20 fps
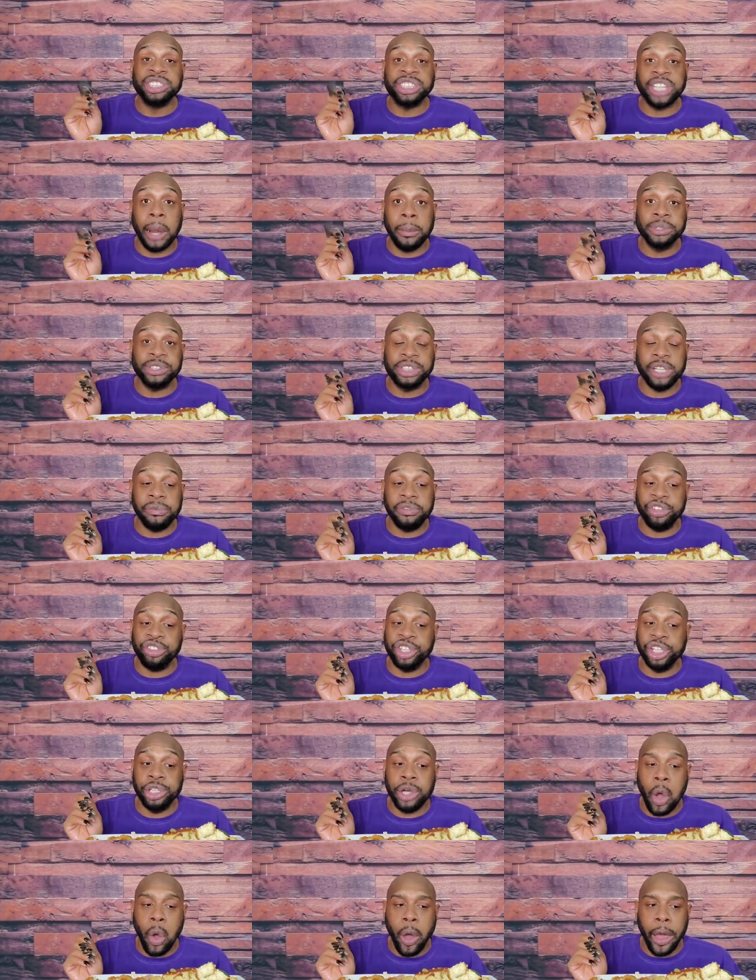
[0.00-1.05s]
some of the stuff that
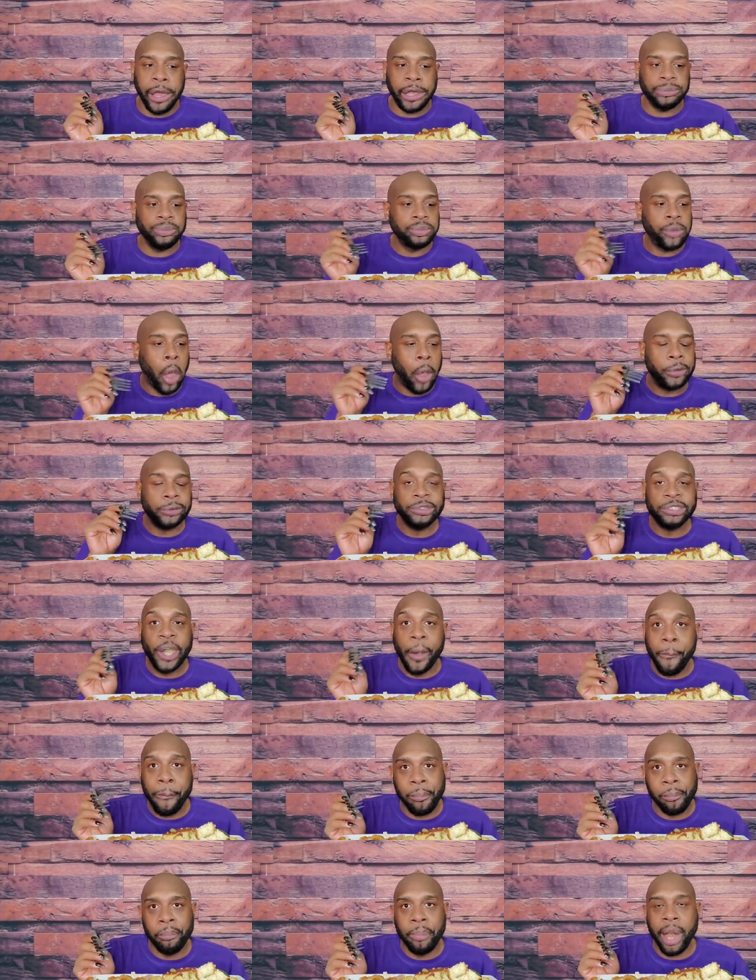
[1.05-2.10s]
she doing,
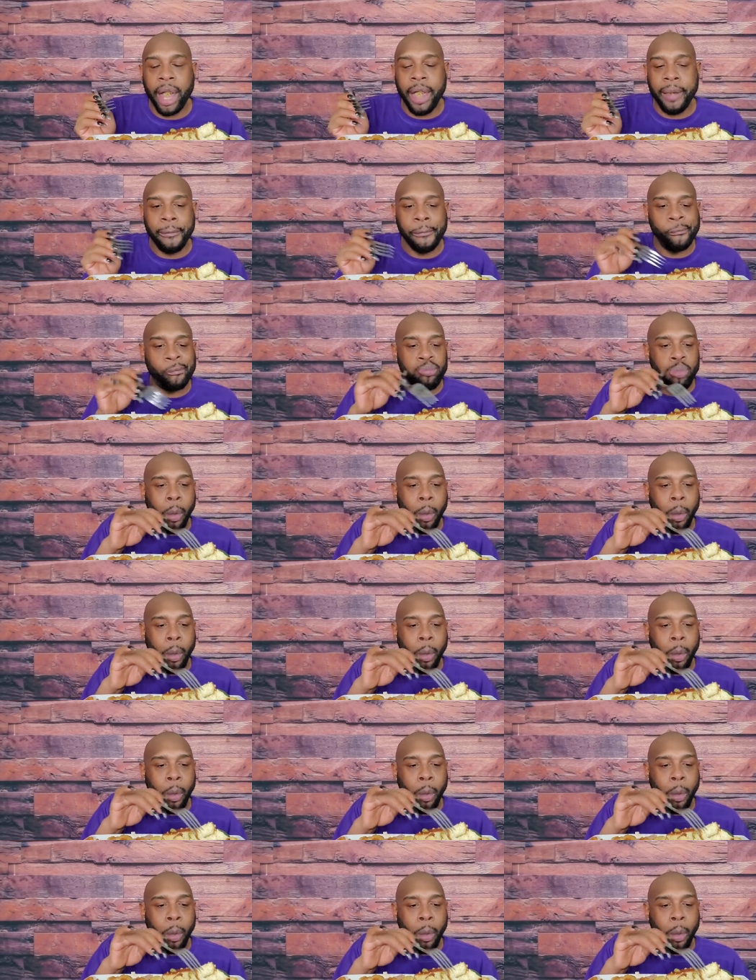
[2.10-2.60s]
but